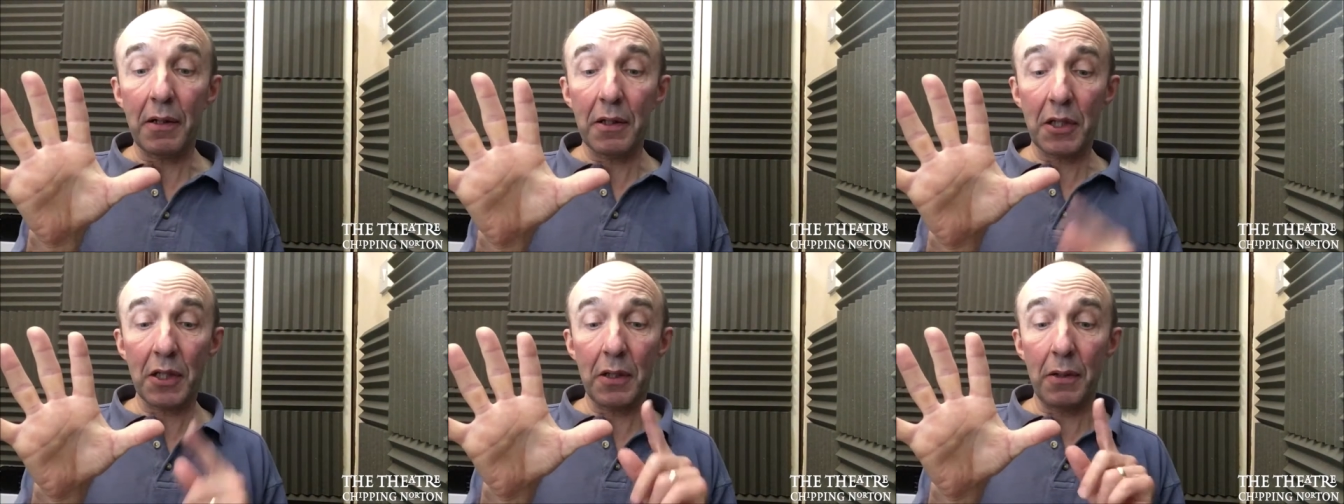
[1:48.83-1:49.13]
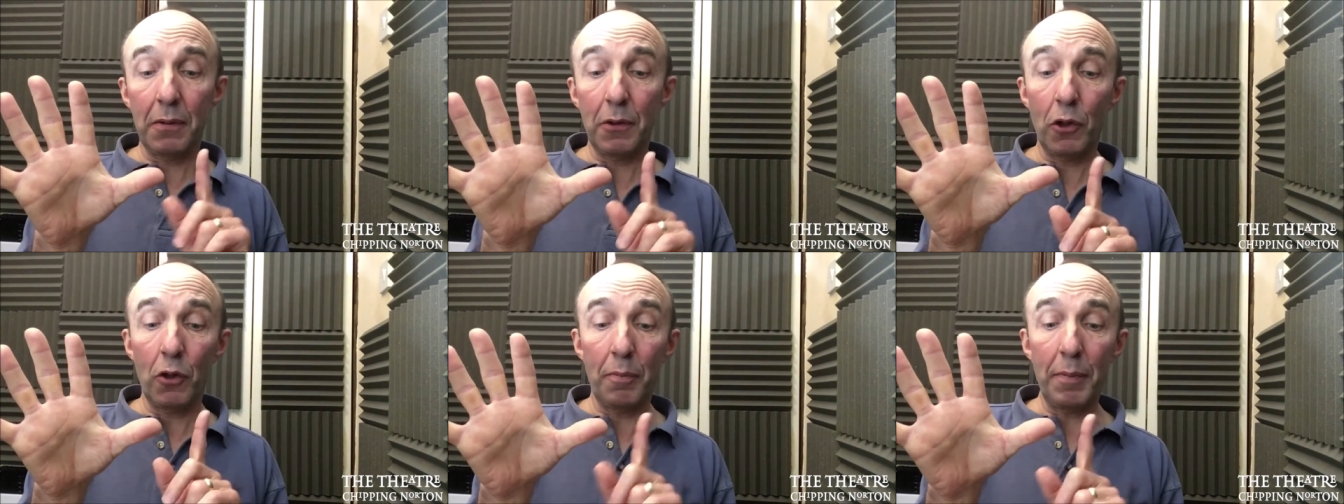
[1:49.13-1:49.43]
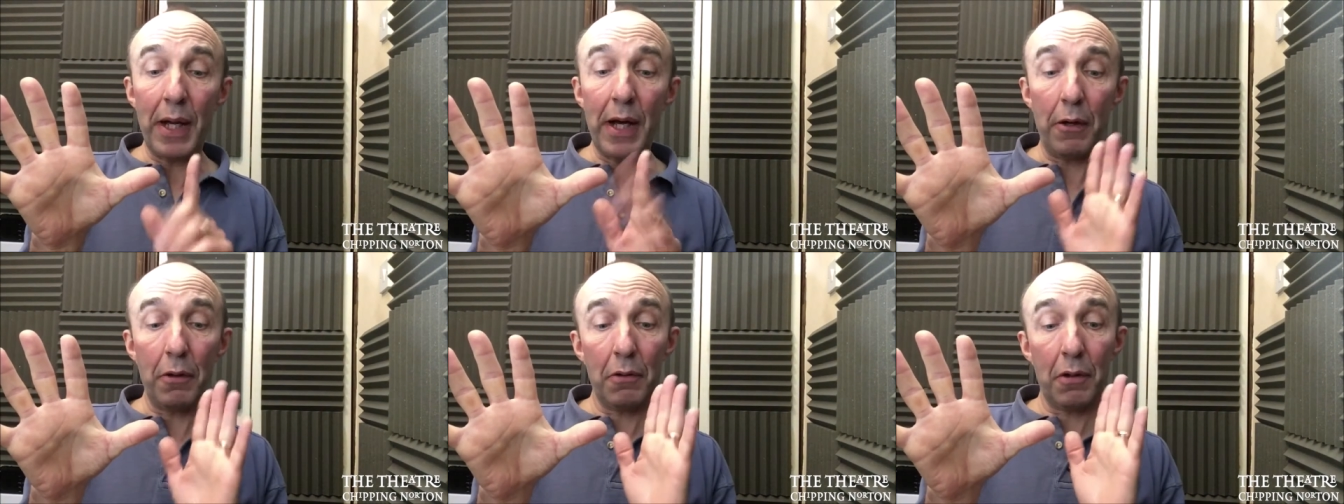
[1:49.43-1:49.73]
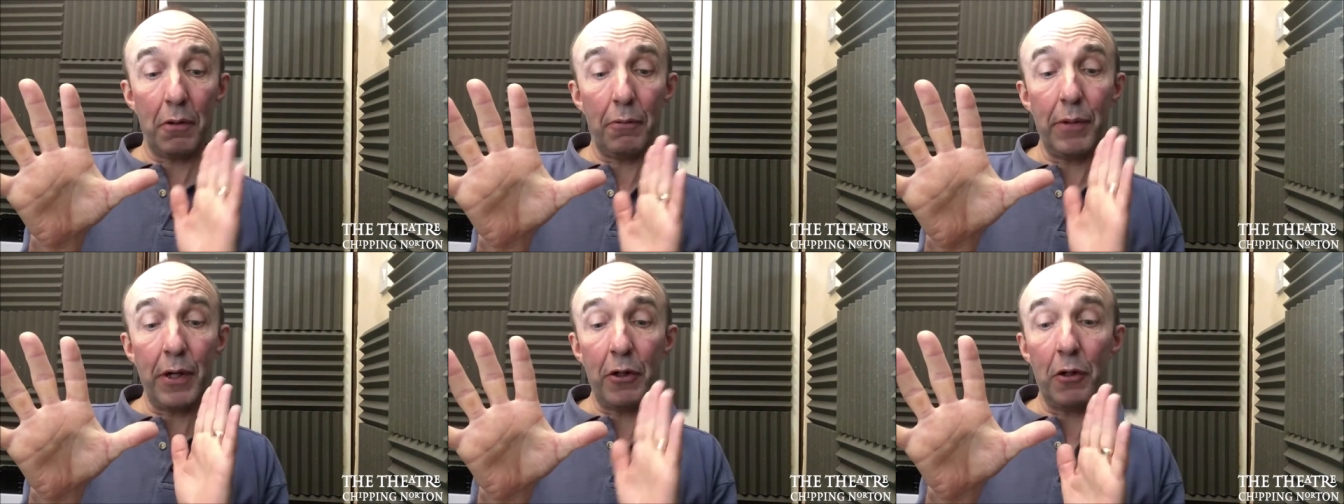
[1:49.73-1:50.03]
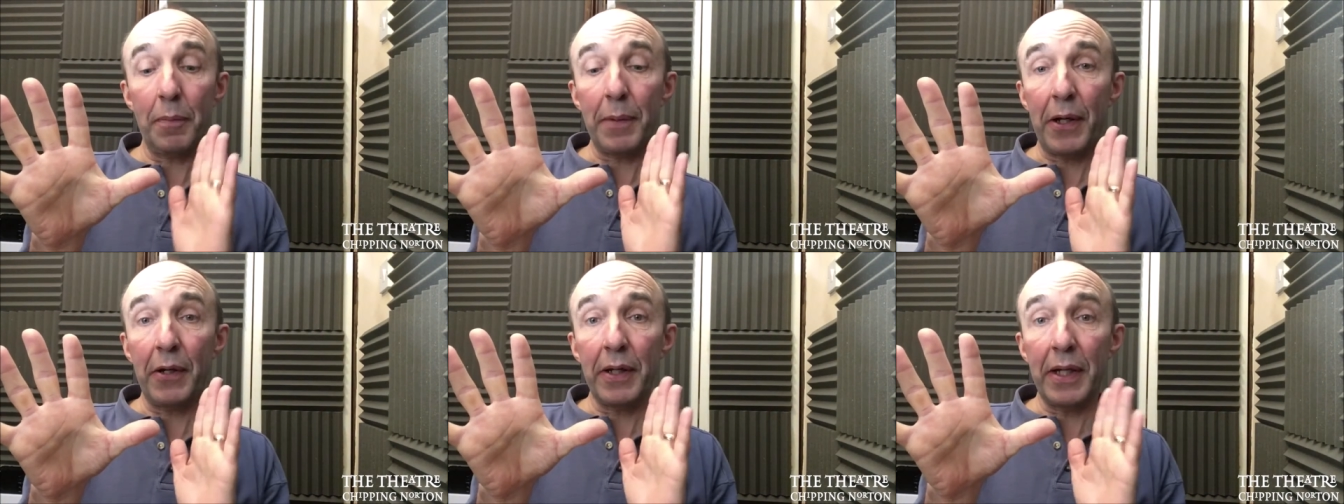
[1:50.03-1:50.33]
So your mouth around
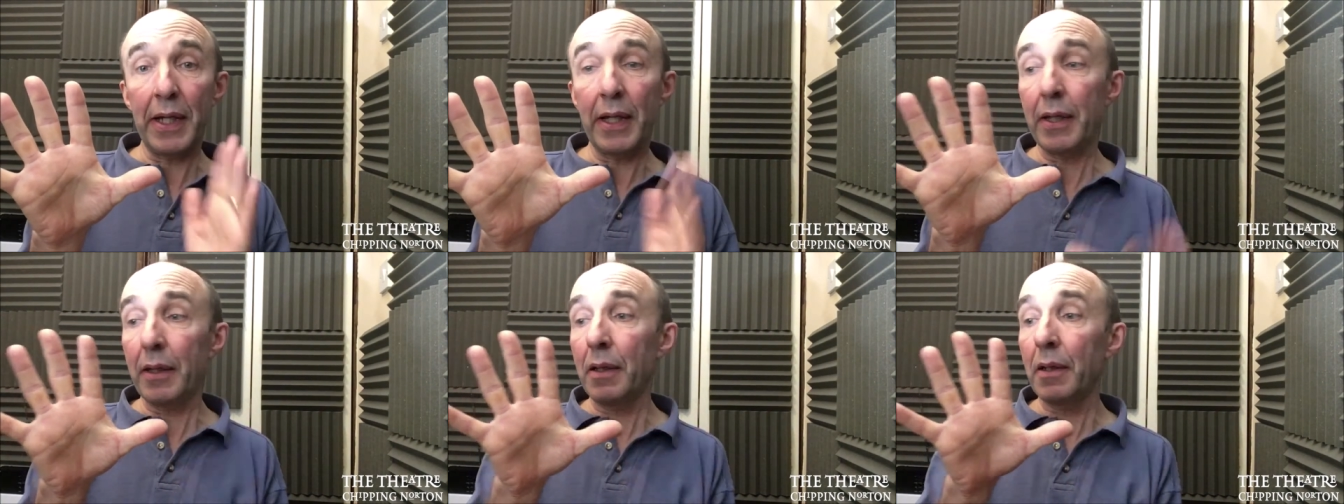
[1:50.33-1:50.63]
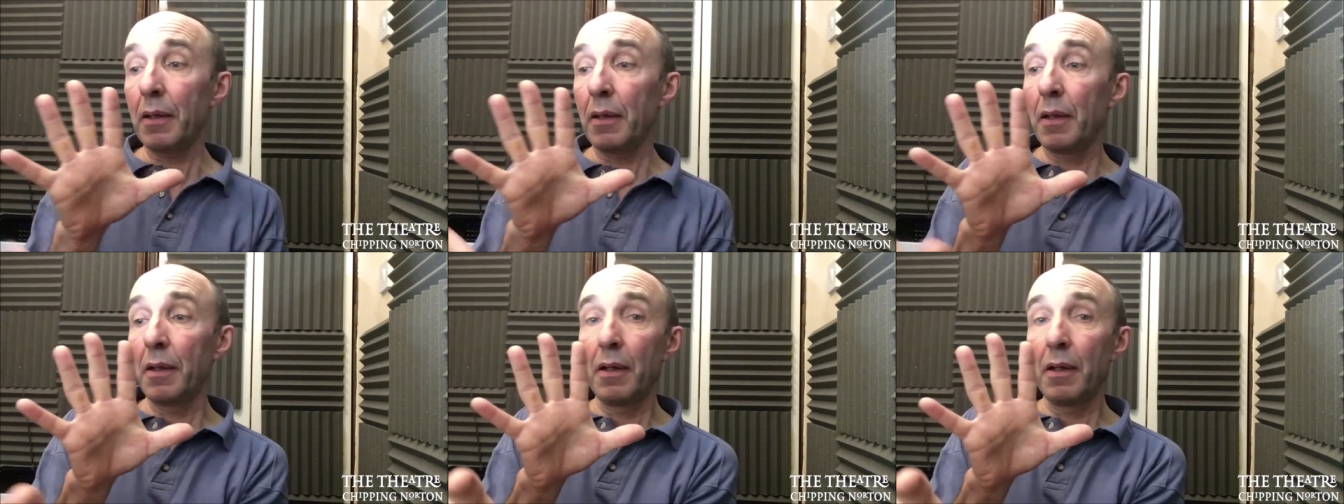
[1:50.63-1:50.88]
about here,